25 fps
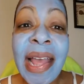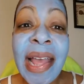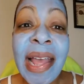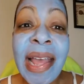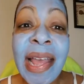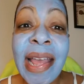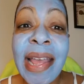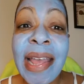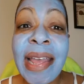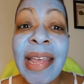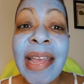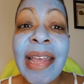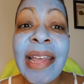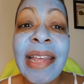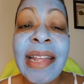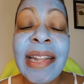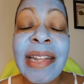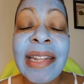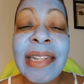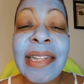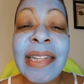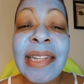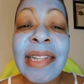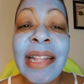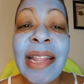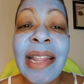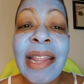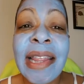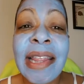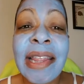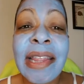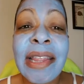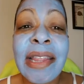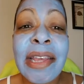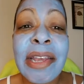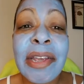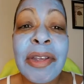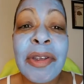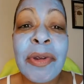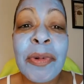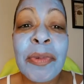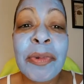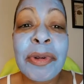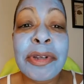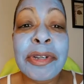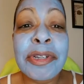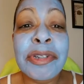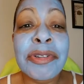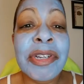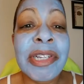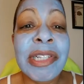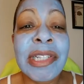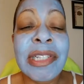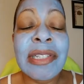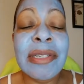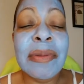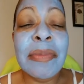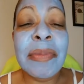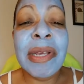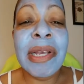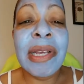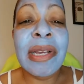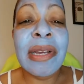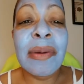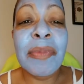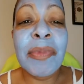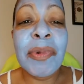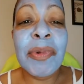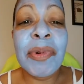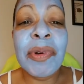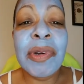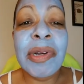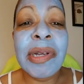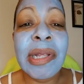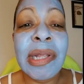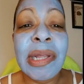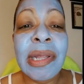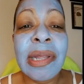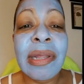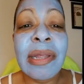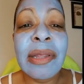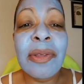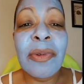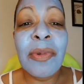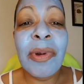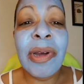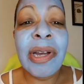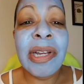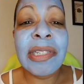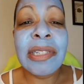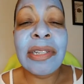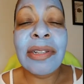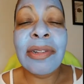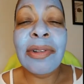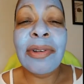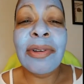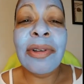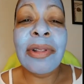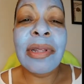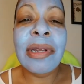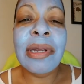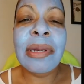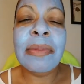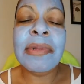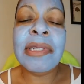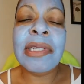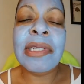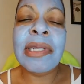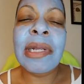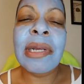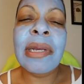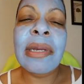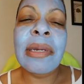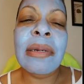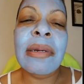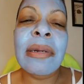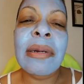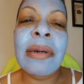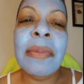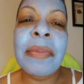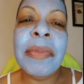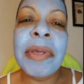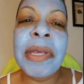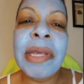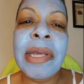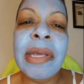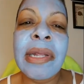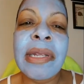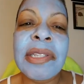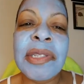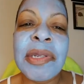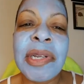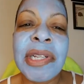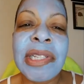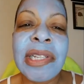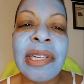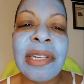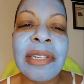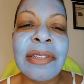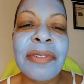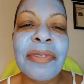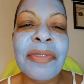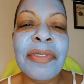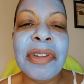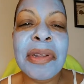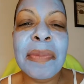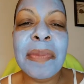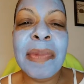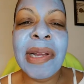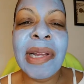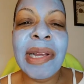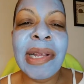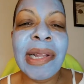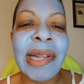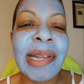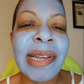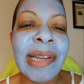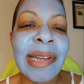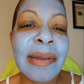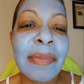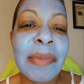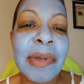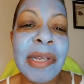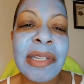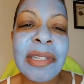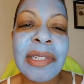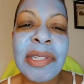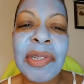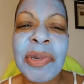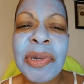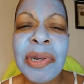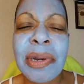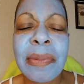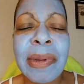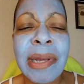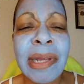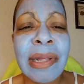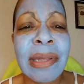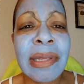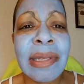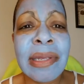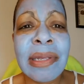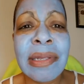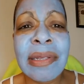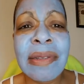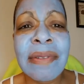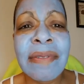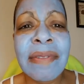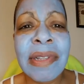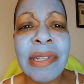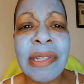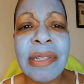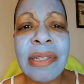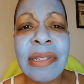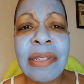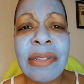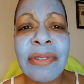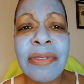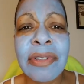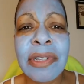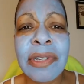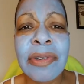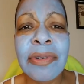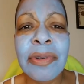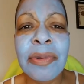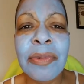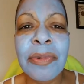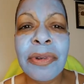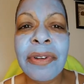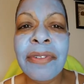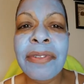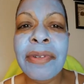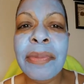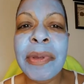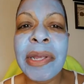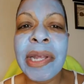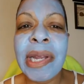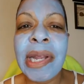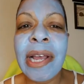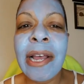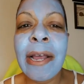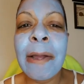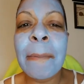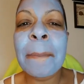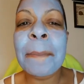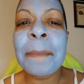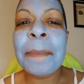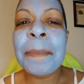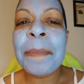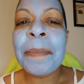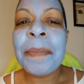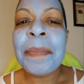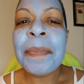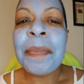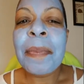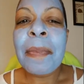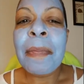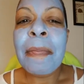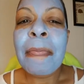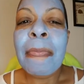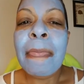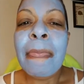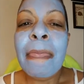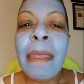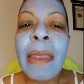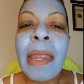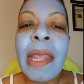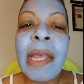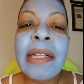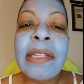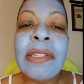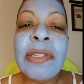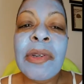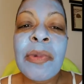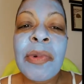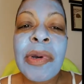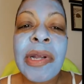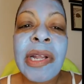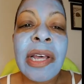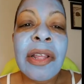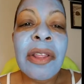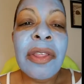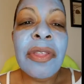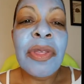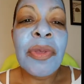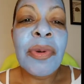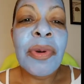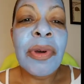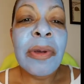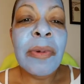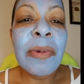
and there were traces of makeup on the washcloth, and I was like, oh man. And so I texted a friend of mine, like, I'm not sure about this, if this is really gonna work for me or not. So what I thought